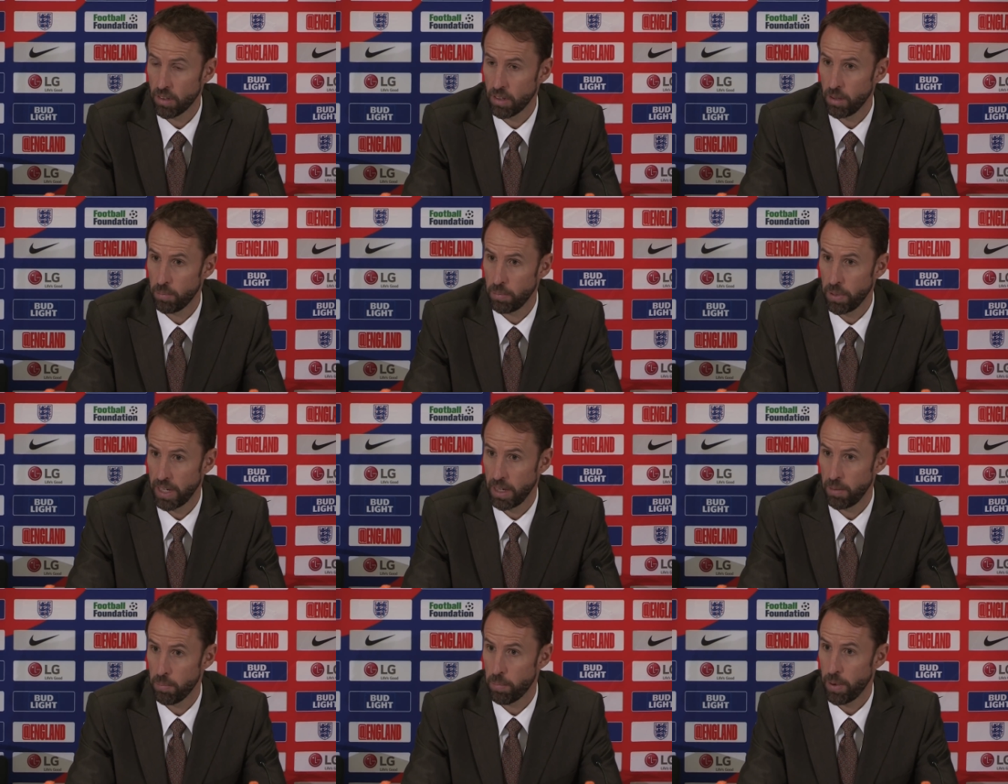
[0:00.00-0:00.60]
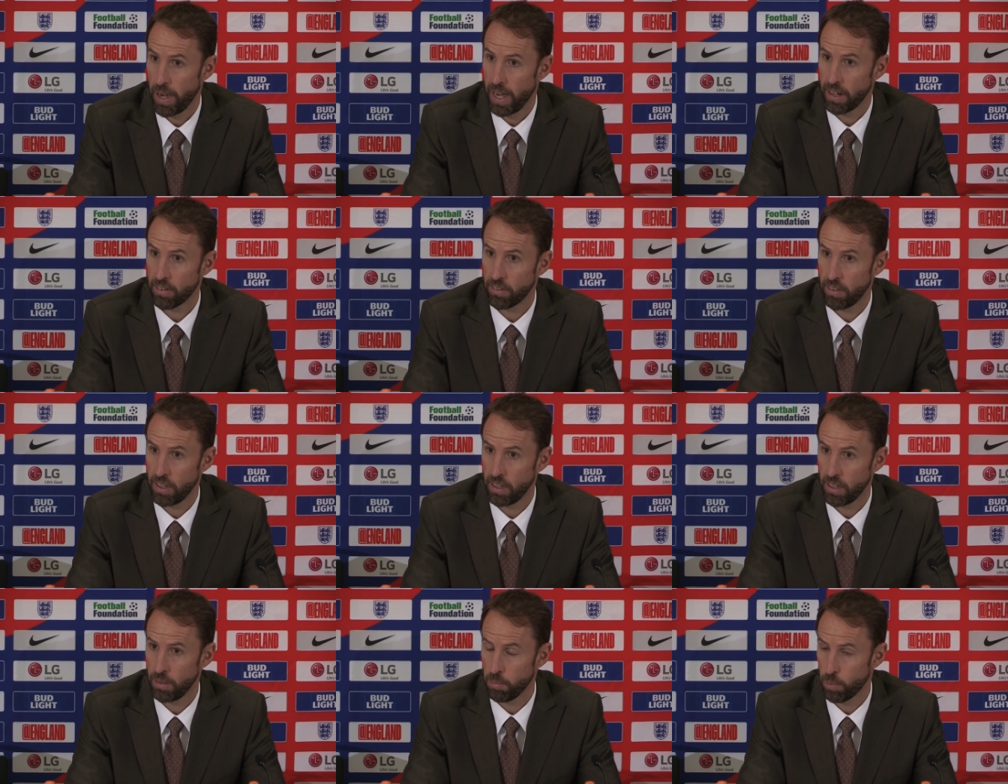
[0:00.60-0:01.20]
a big
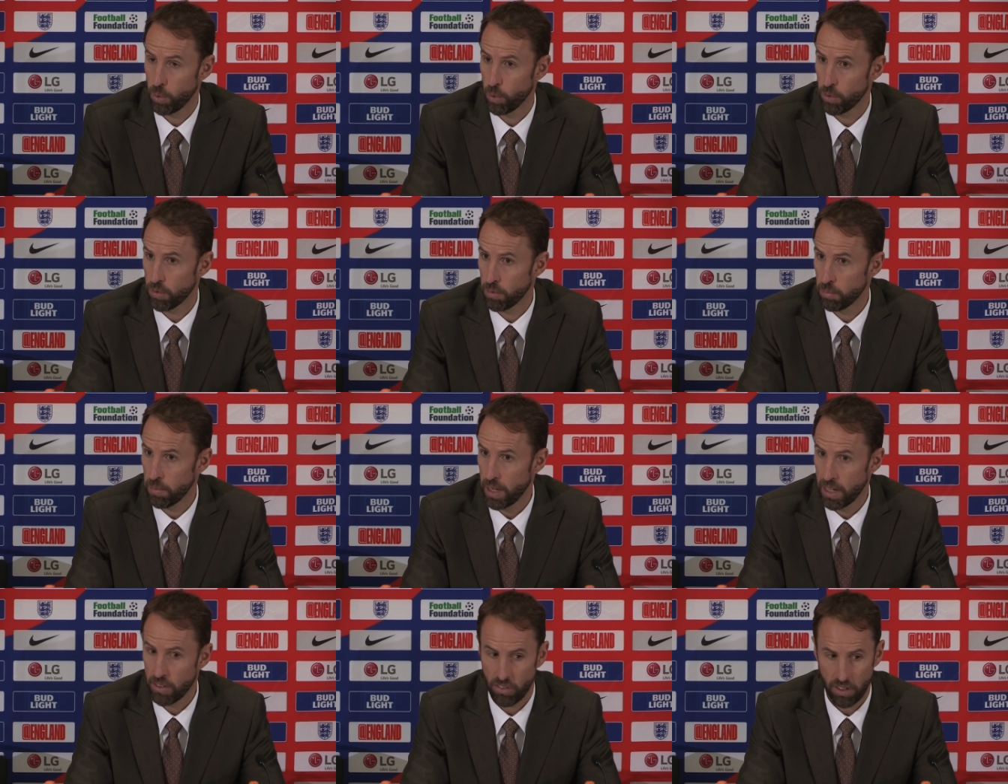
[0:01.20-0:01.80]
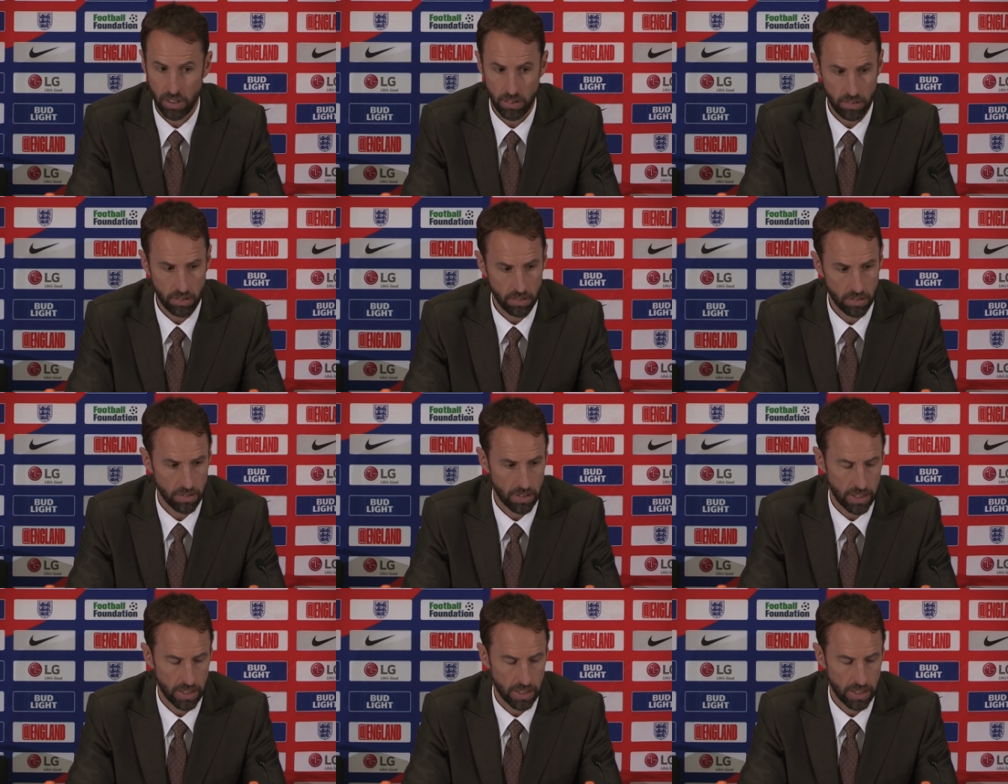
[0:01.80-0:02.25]
impact in important matches.